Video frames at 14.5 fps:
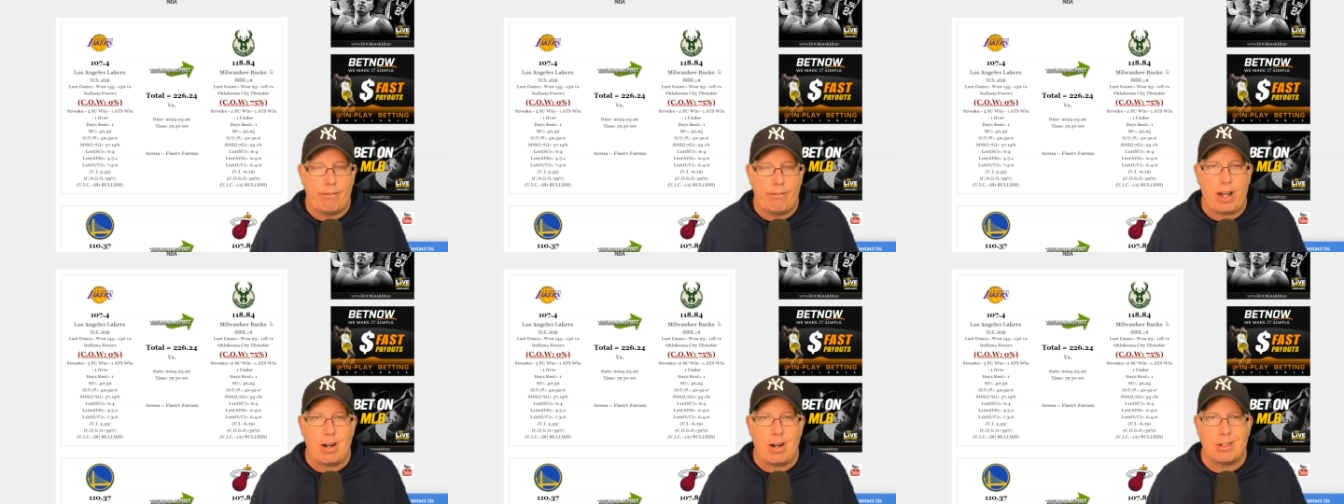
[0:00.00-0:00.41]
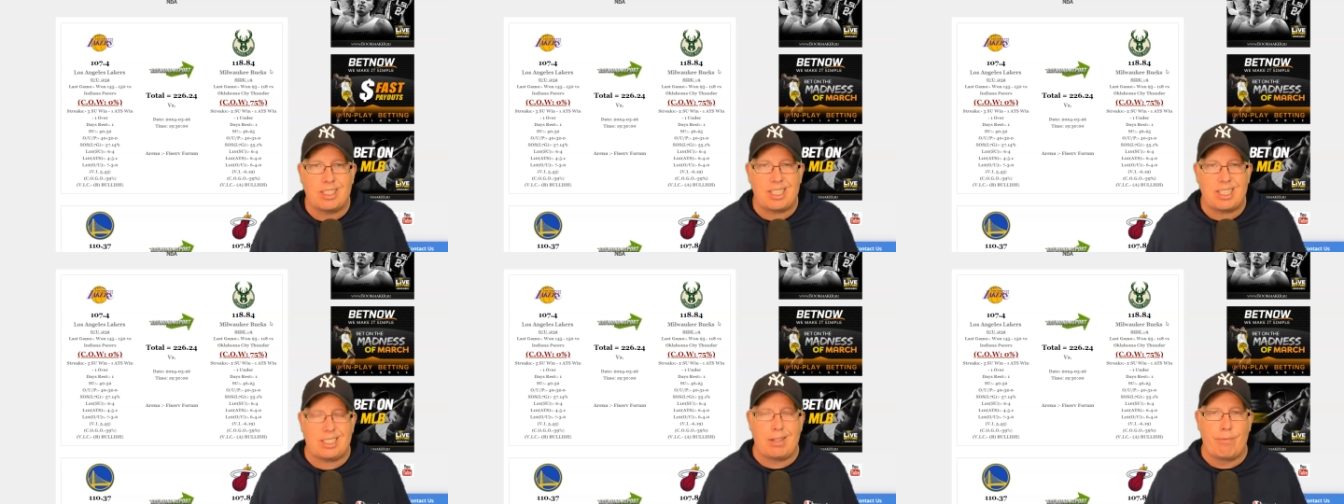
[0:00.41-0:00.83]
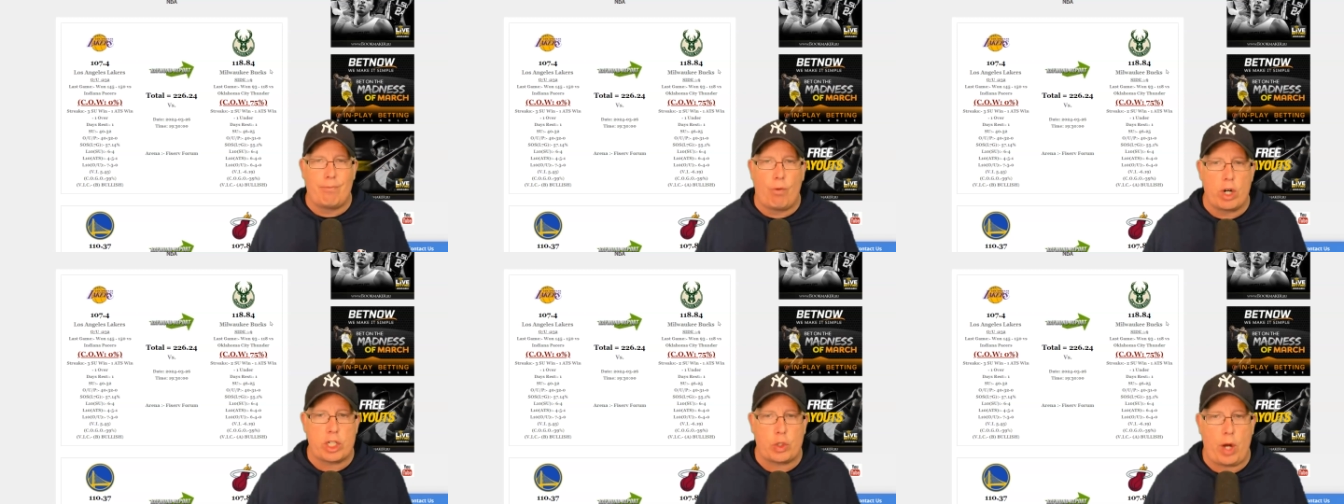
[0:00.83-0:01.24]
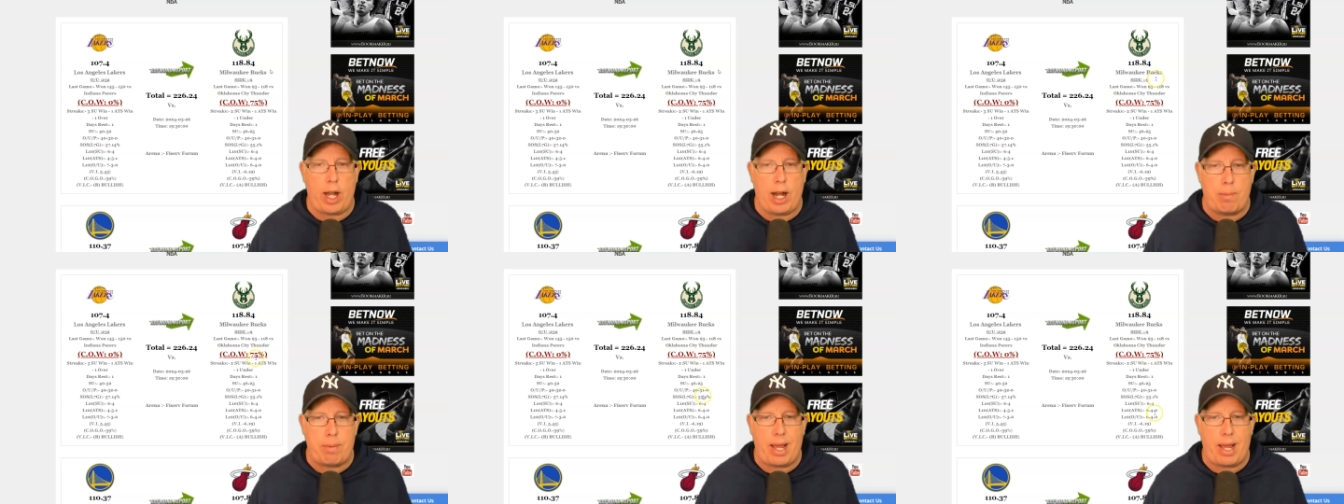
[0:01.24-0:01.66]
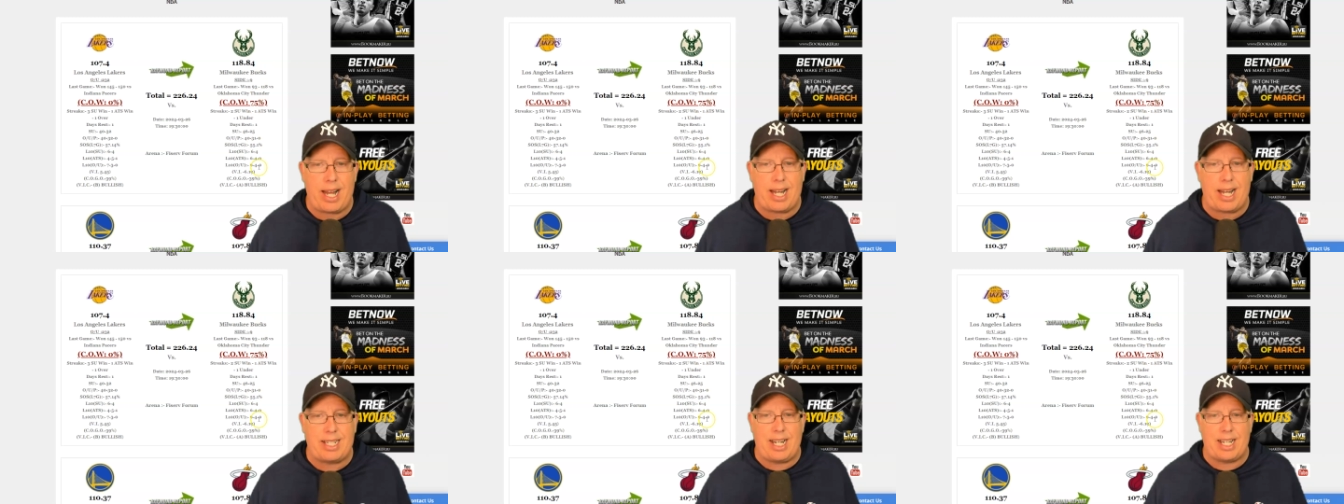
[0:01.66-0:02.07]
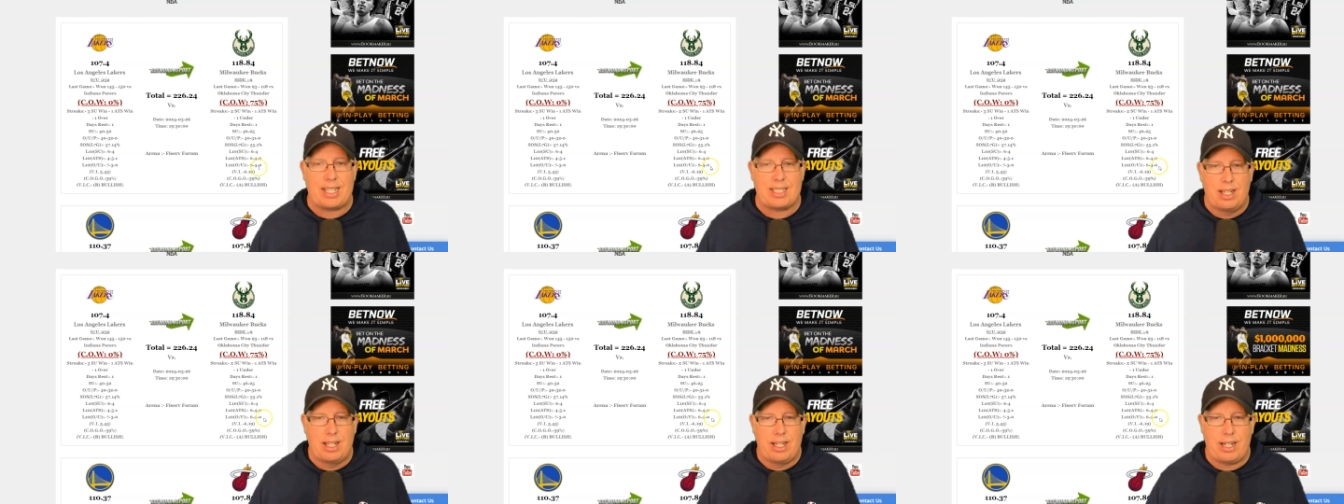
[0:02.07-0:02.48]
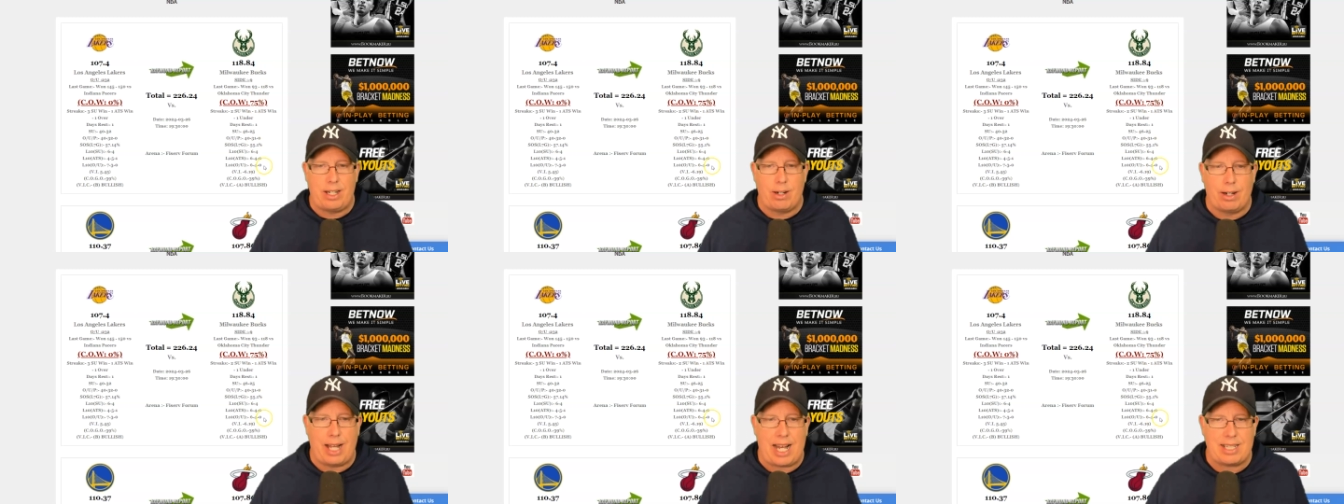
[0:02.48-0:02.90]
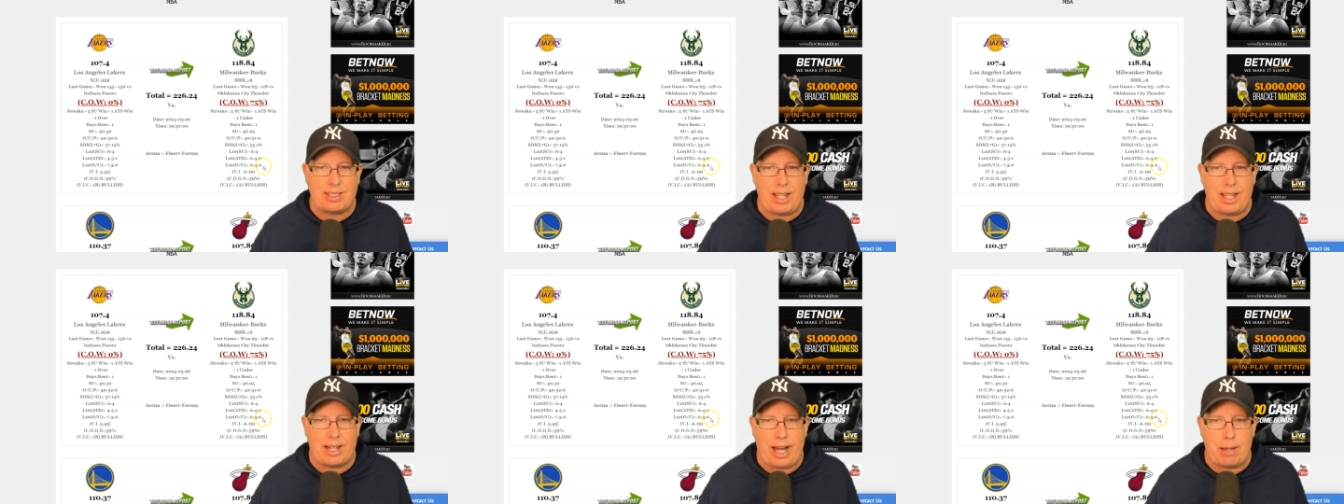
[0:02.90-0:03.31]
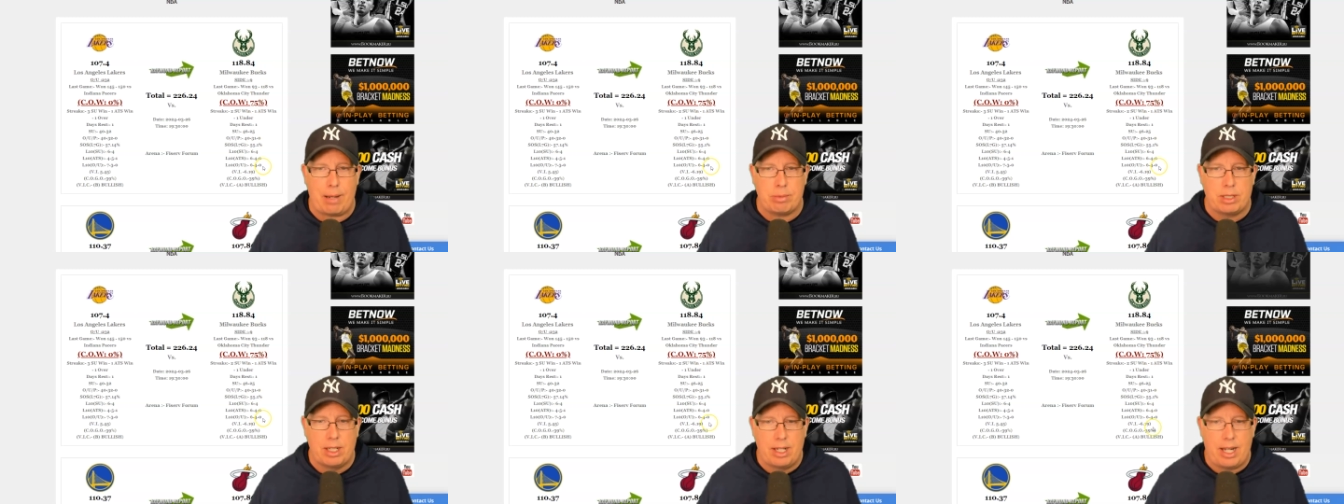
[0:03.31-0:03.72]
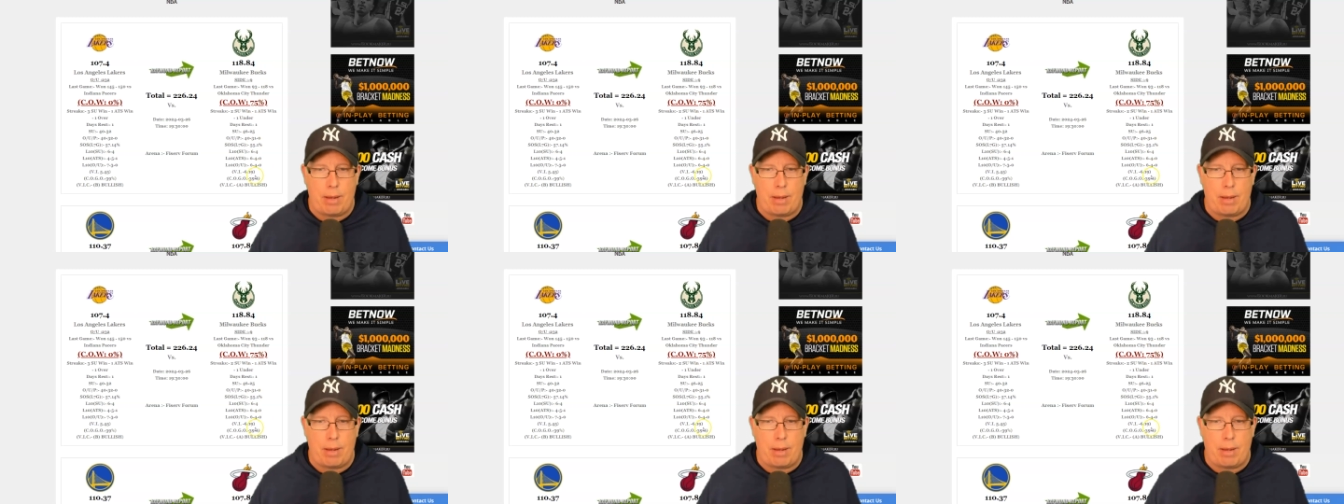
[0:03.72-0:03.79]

They are six and four straight up and ATS in their last 10 games.